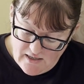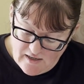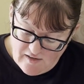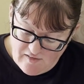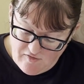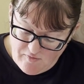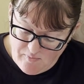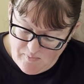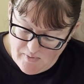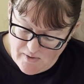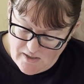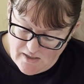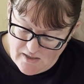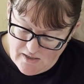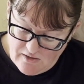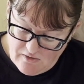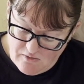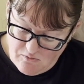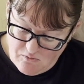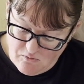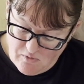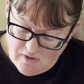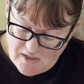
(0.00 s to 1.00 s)
have
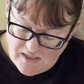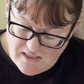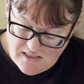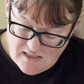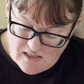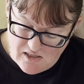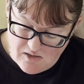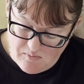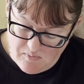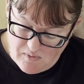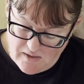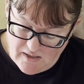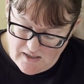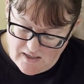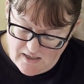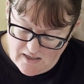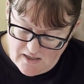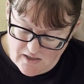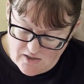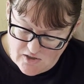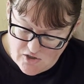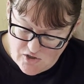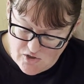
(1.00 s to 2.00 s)
been
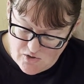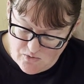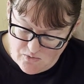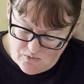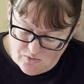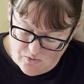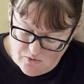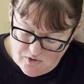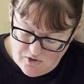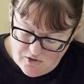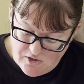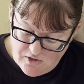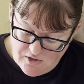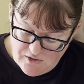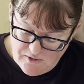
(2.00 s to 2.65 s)
reasonably assured